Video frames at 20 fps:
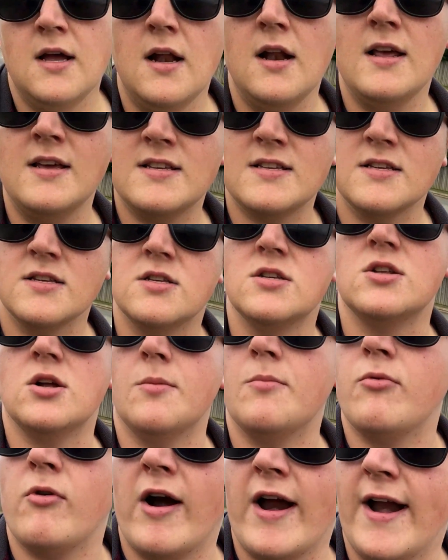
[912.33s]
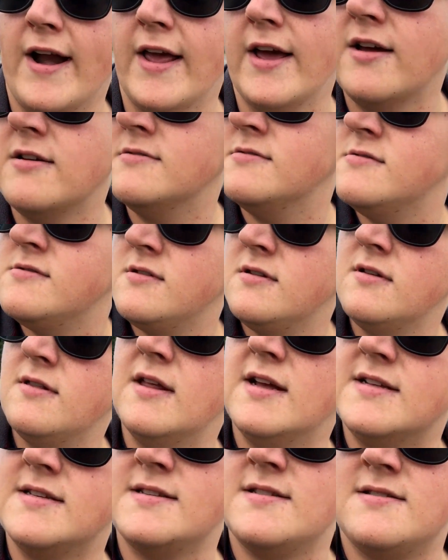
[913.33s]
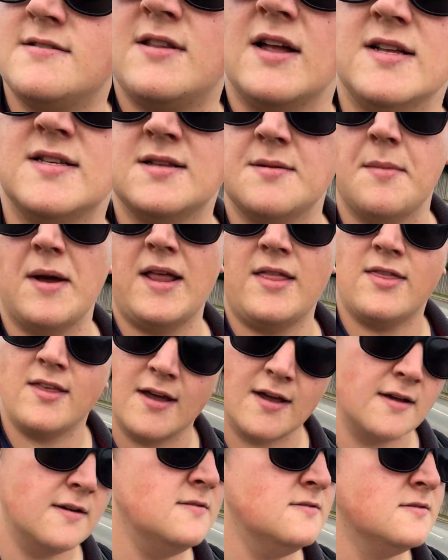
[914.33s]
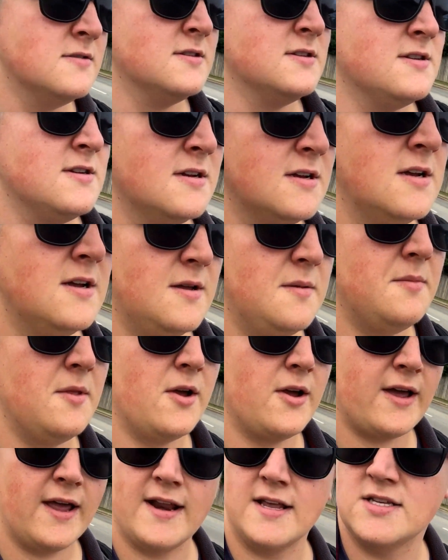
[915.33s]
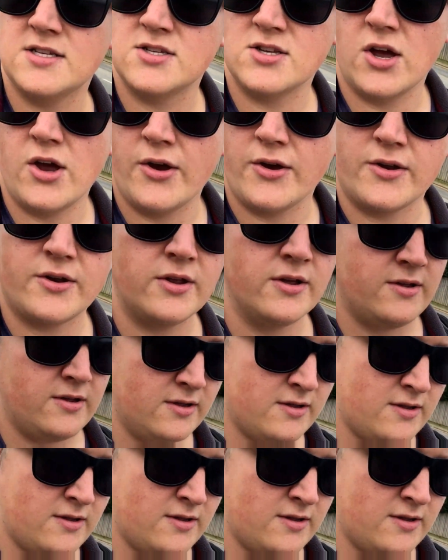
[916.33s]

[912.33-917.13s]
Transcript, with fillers: At least it's stopped raining. That's that's the main thing. I'm not getting soaked.